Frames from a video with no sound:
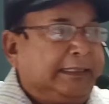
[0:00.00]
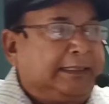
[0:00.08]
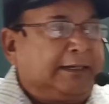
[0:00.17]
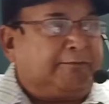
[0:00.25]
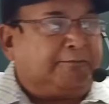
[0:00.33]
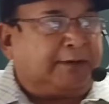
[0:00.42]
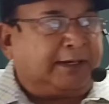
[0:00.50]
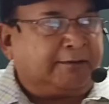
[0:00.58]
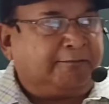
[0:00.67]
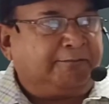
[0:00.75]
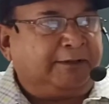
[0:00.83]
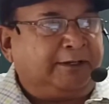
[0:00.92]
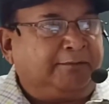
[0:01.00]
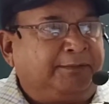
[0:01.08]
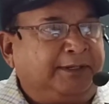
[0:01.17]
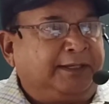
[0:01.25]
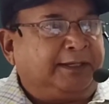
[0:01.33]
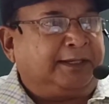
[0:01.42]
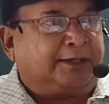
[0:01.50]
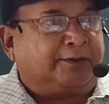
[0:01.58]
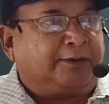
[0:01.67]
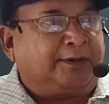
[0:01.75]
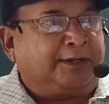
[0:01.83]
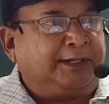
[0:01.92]
the verb will be
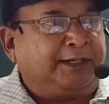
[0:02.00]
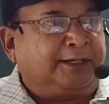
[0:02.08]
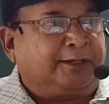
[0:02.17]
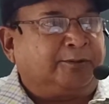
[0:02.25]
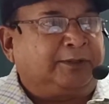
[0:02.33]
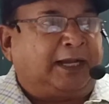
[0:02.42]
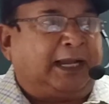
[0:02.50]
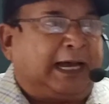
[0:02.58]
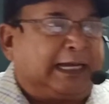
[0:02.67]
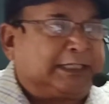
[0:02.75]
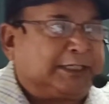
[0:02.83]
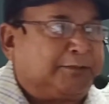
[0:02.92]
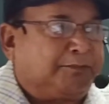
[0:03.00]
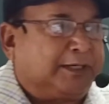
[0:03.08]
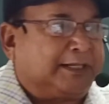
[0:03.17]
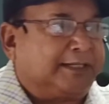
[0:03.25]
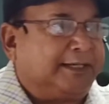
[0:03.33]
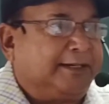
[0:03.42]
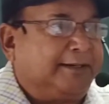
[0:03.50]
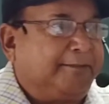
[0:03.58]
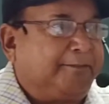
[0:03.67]
according to the last person.